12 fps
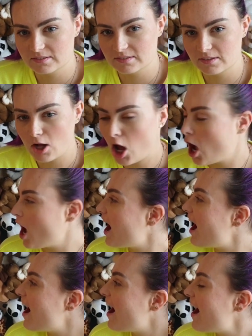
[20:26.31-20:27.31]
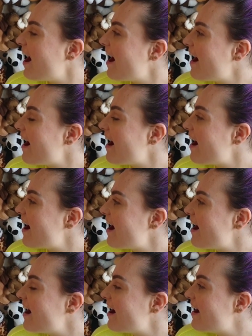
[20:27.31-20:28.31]

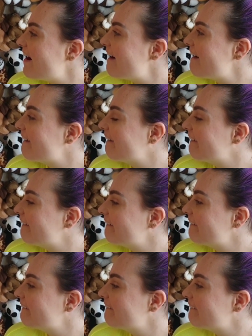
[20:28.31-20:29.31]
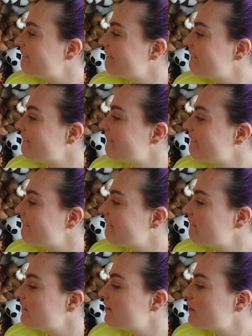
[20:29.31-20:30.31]

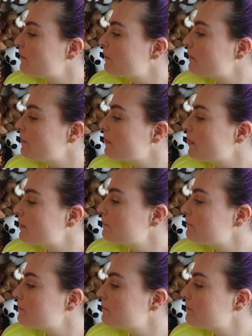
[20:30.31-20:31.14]
No words are spoken by the person on screen.